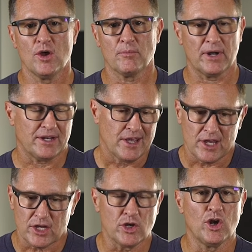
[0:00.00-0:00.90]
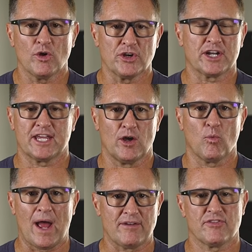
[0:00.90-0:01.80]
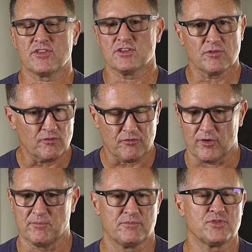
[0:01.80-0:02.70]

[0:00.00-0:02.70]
but you know you're going to get wet from